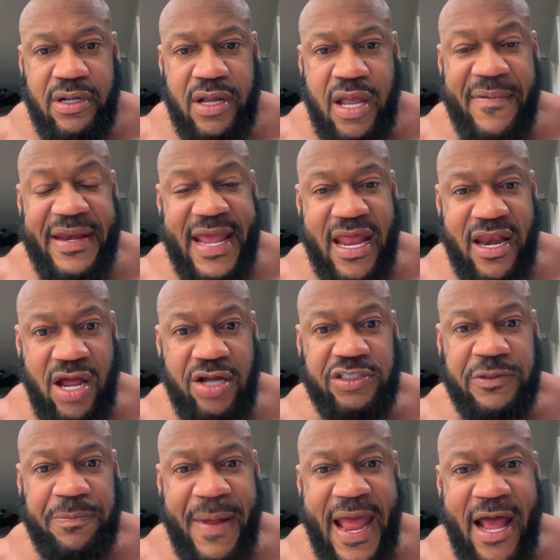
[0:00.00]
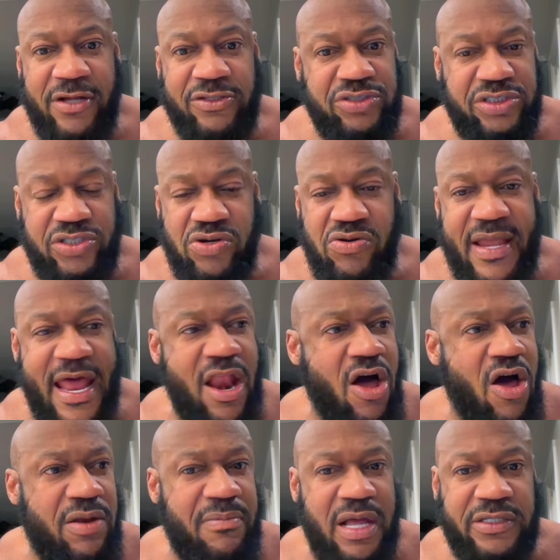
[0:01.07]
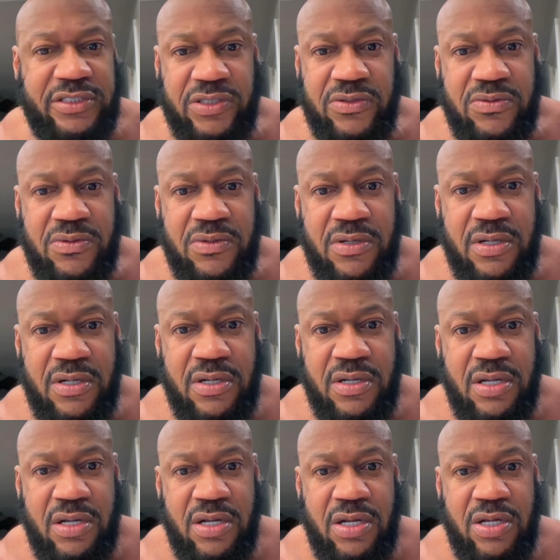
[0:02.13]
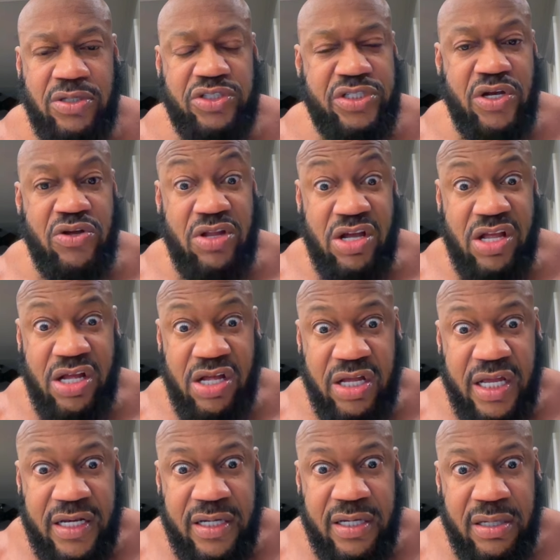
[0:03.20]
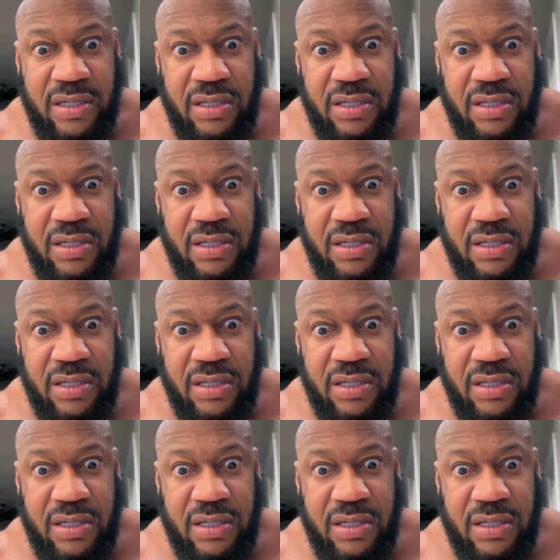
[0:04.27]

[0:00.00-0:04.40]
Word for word: coming down 100 pounds, you still got all the muscle, you still look good.